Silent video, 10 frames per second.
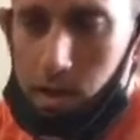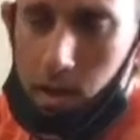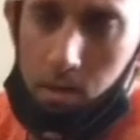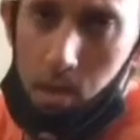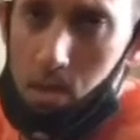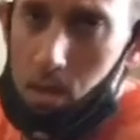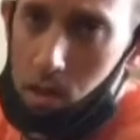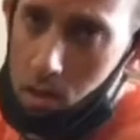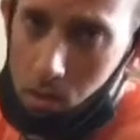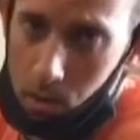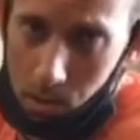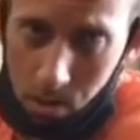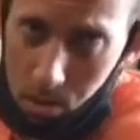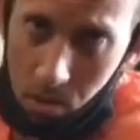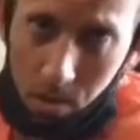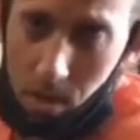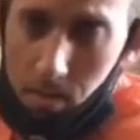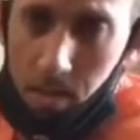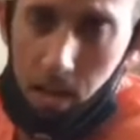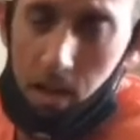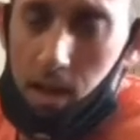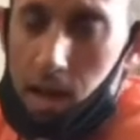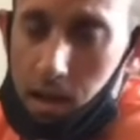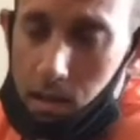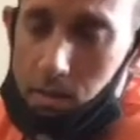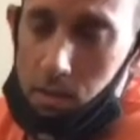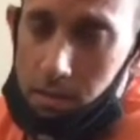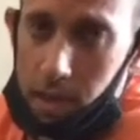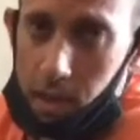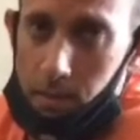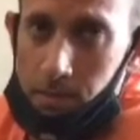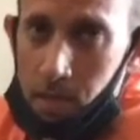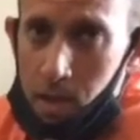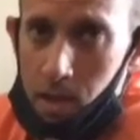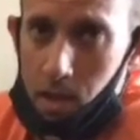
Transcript: getting imaging or just obtaining a higher level of care.